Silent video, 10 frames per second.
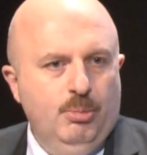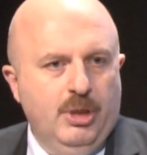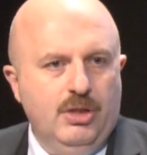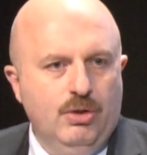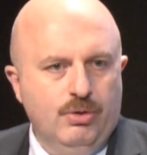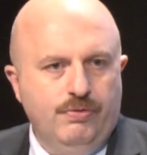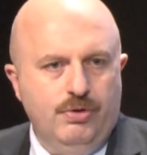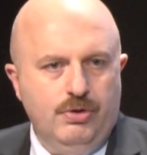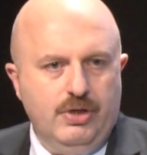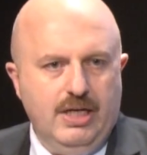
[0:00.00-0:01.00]
but no
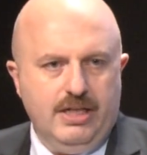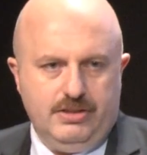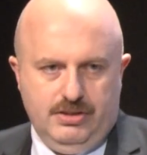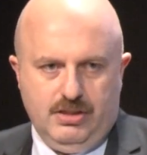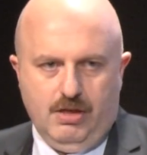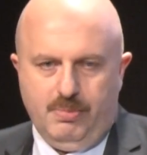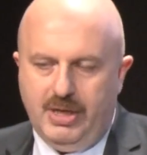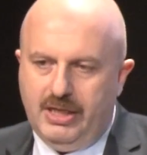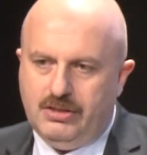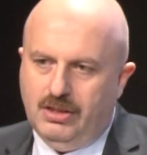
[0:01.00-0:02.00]
further elections are
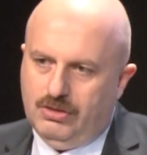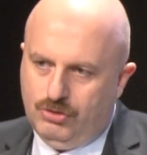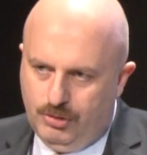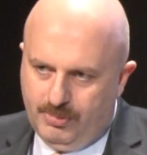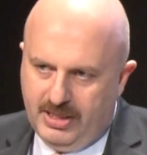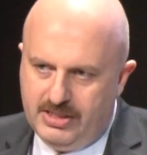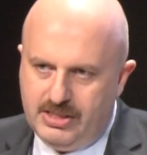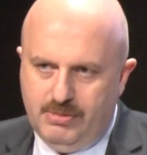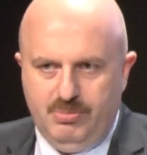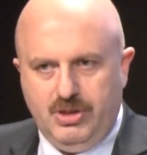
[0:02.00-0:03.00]
made to
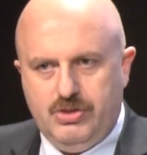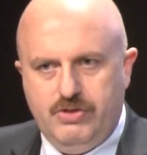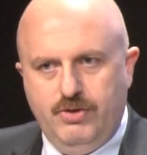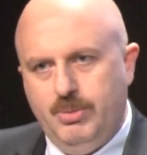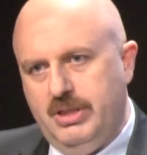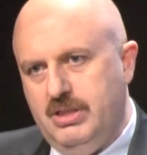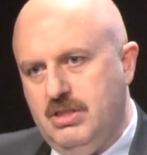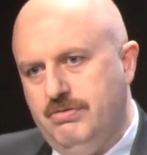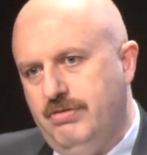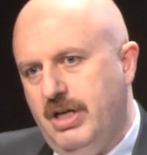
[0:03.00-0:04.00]
replace him because everybody
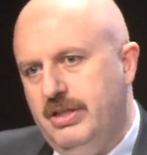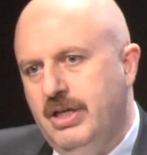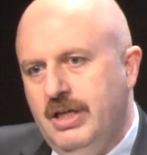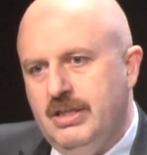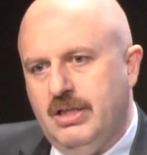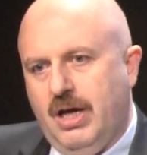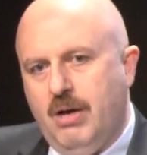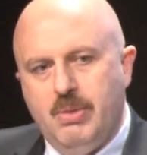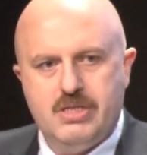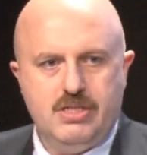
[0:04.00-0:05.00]
is afraid that
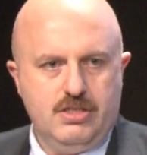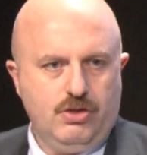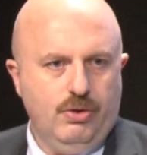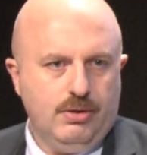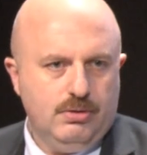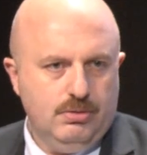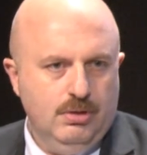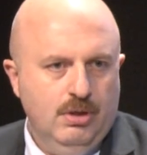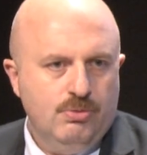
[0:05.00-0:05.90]
Hamas is going to